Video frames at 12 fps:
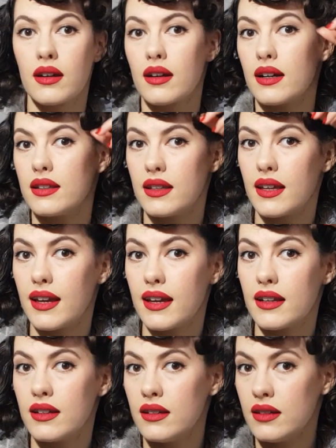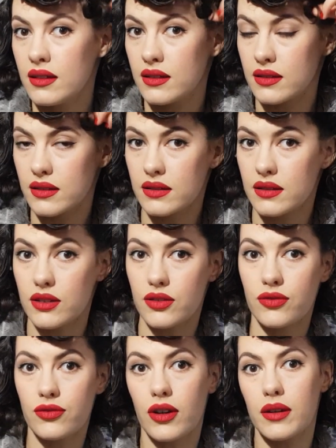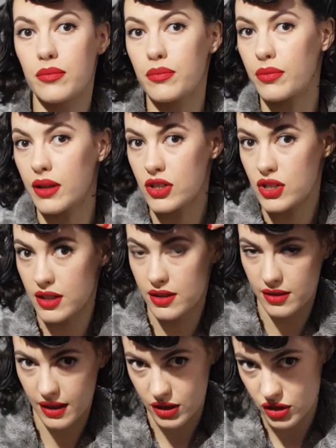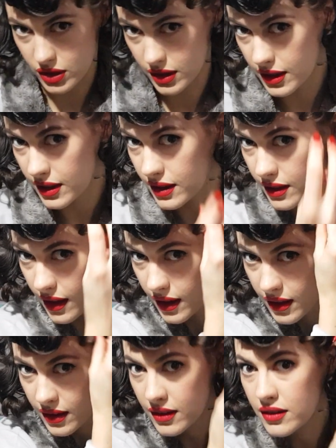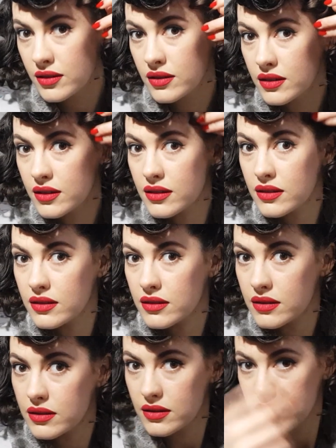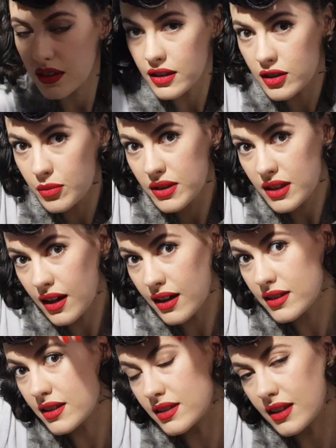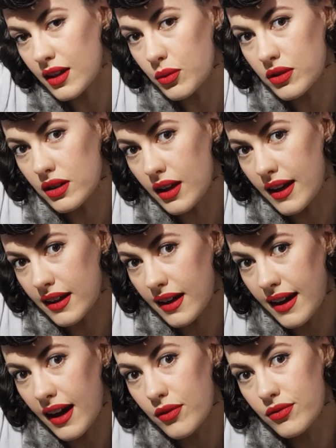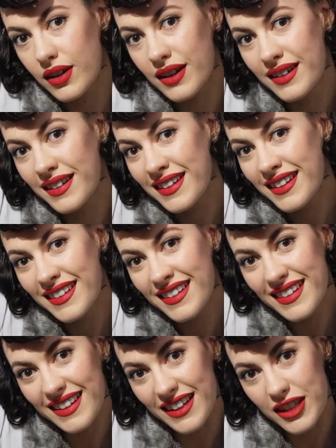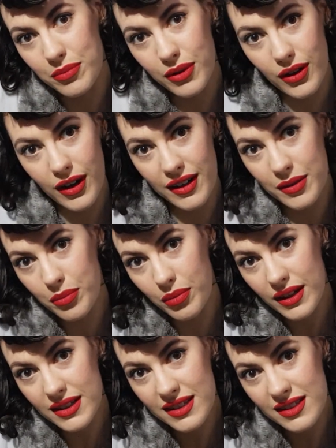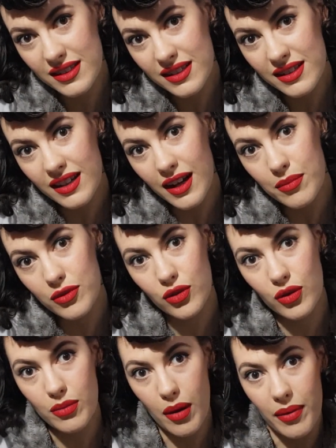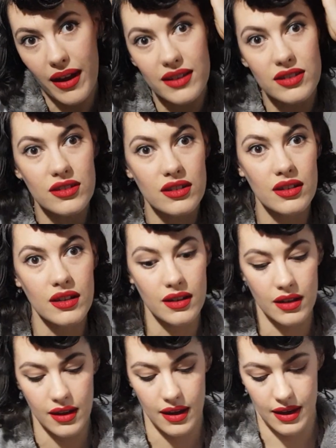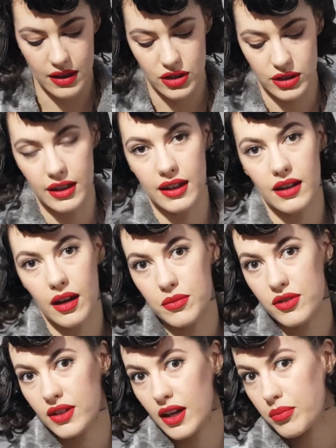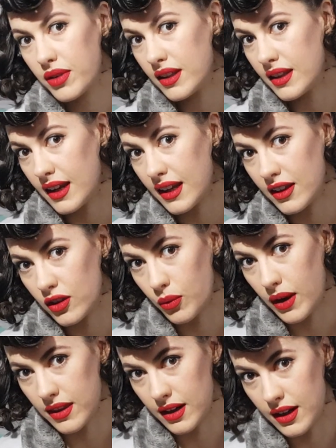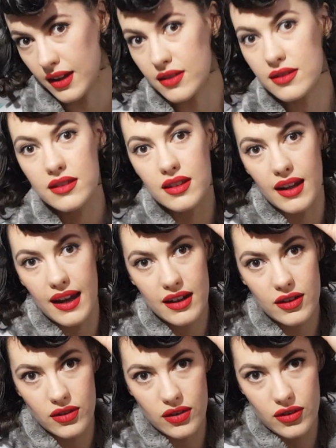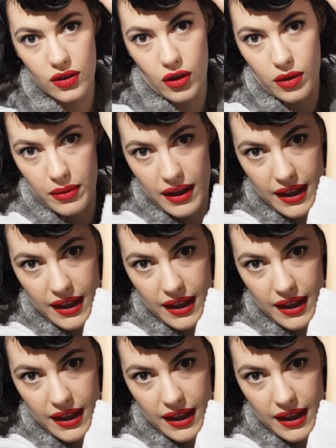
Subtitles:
And then this front bunchy section here is a bit hard to see with the lighting I have in the mirror, but I'm doing my best. Actually, I'm just going to pin that in the way that it is today because it's not, my